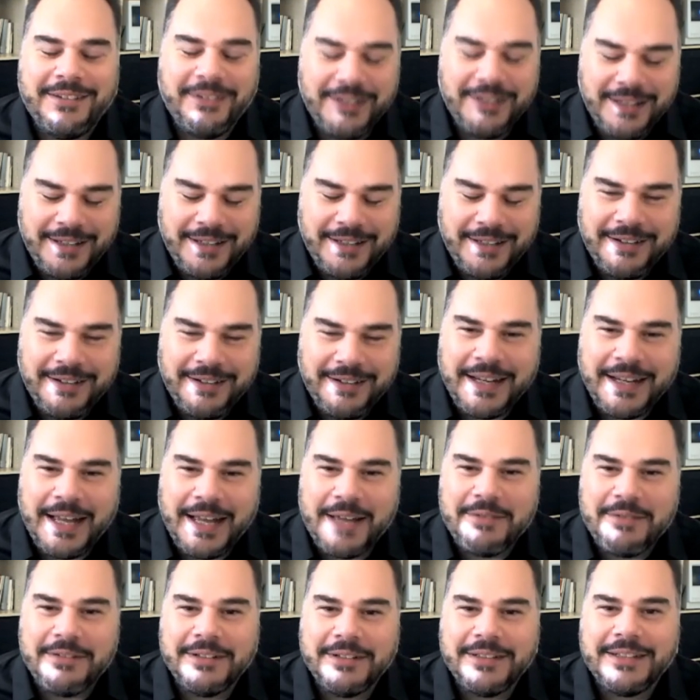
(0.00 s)
all the
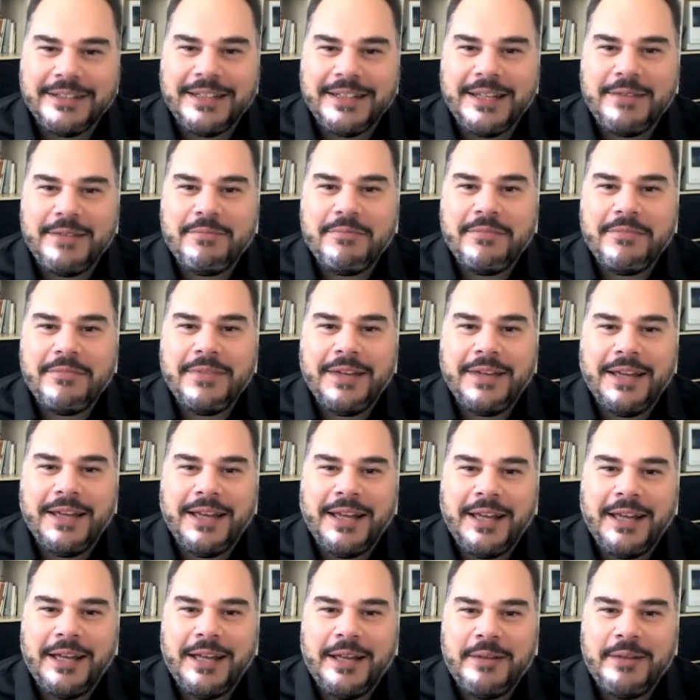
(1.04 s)
archiver team.
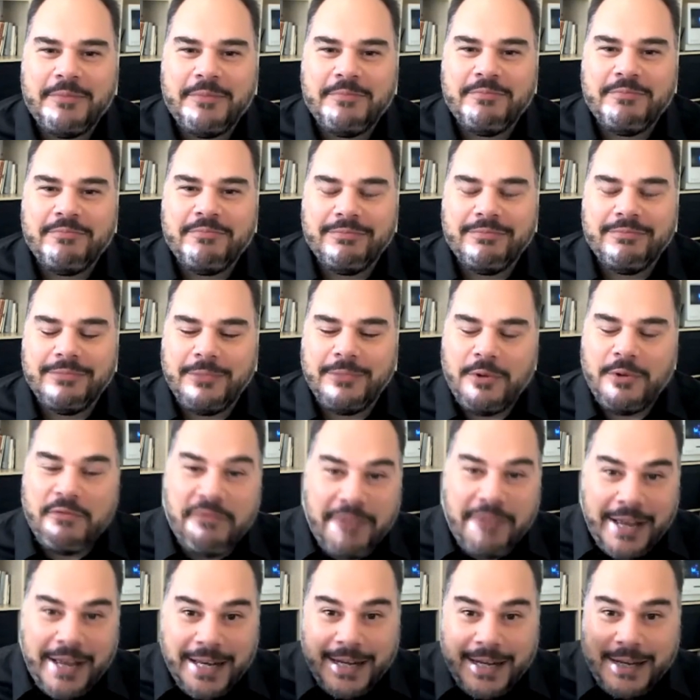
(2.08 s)
Um, we
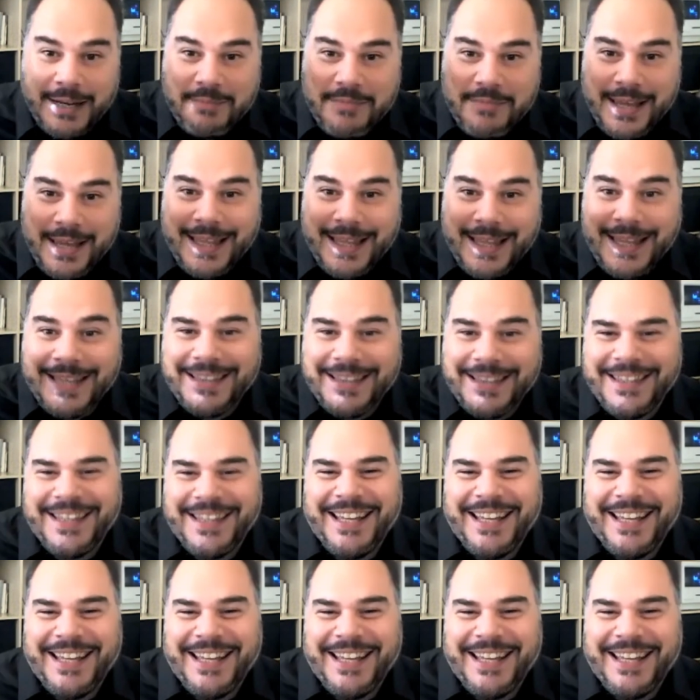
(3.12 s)
finally made it.